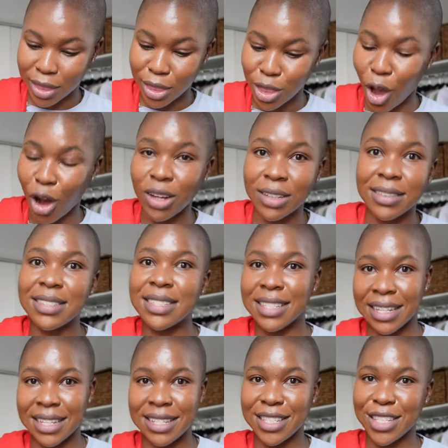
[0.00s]

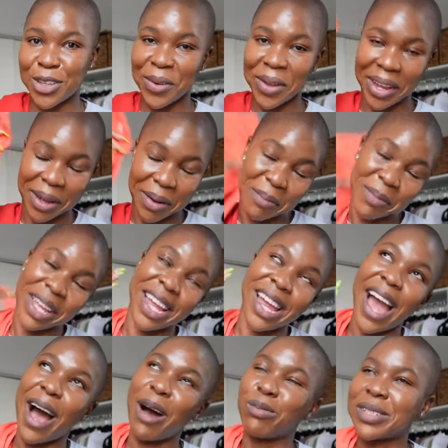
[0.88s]
nonsense, you hear
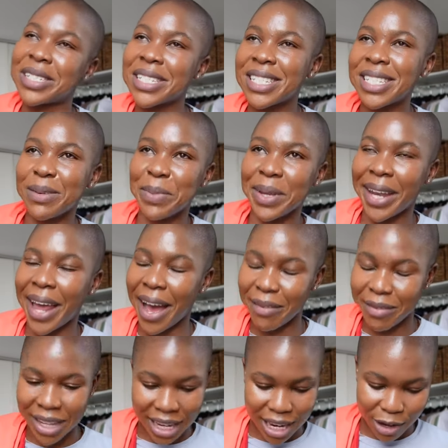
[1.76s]
me? I'm just been
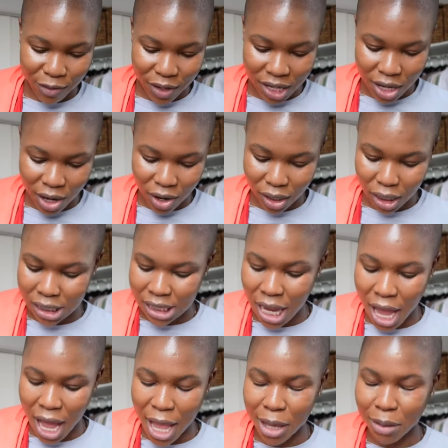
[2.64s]
having a really hard
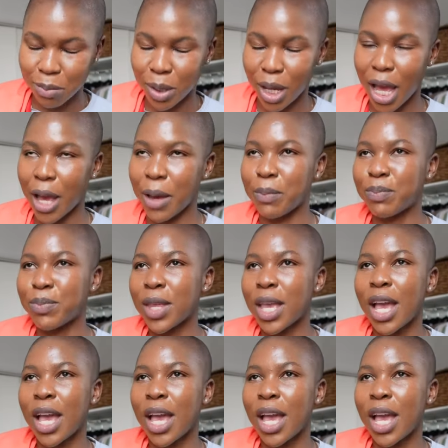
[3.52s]
time, but